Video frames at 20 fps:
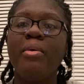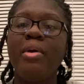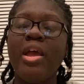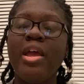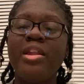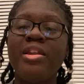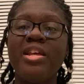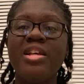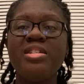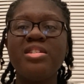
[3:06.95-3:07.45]

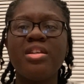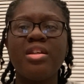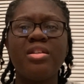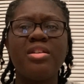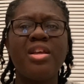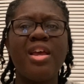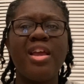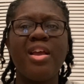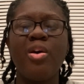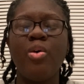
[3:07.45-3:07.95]
And this could
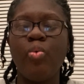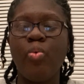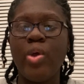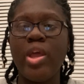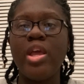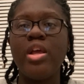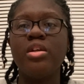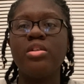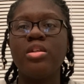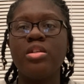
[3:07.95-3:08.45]
take a
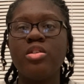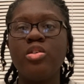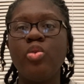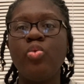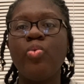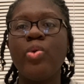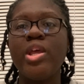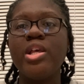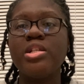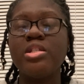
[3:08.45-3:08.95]
week to 2
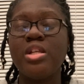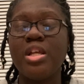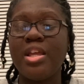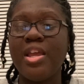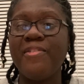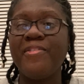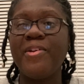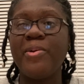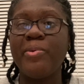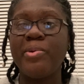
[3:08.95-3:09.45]
weeks to
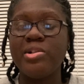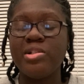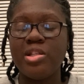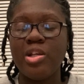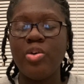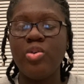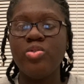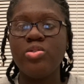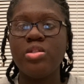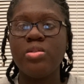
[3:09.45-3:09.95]
give you
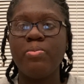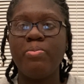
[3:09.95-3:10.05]
results,